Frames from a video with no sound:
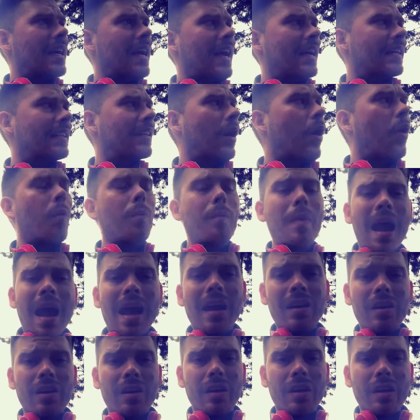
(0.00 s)
It don't
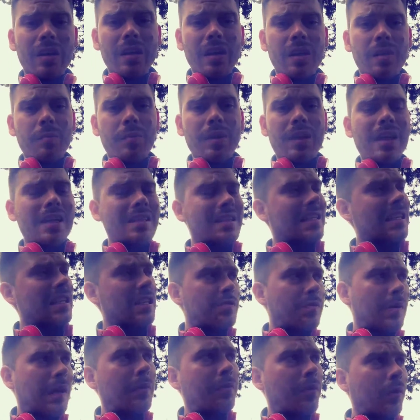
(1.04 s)
matter. Because these
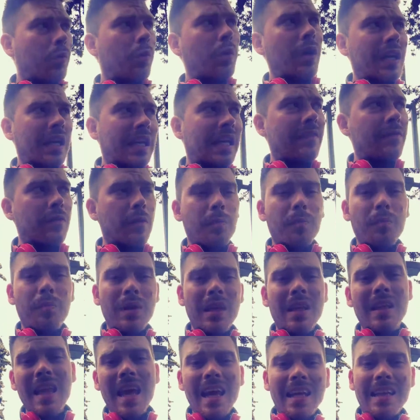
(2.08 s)
people wouldn't even
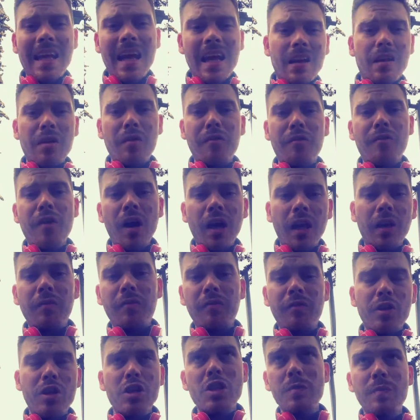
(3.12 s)
be like that in the fucking
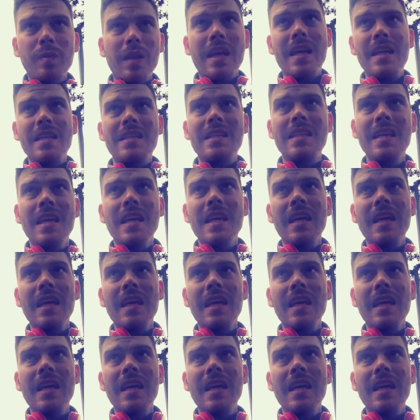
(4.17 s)
first place